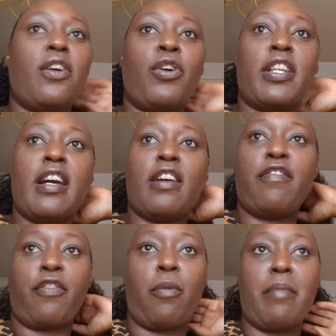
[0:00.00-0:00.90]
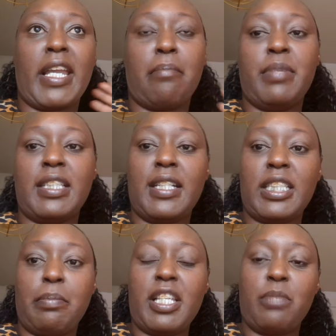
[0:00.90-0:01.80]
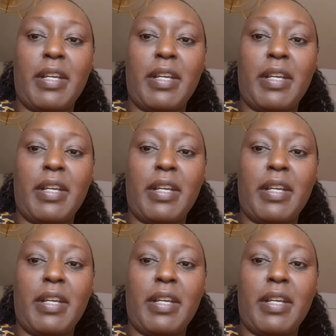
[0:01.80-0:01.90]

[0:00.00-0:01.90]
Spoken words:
order from my business page,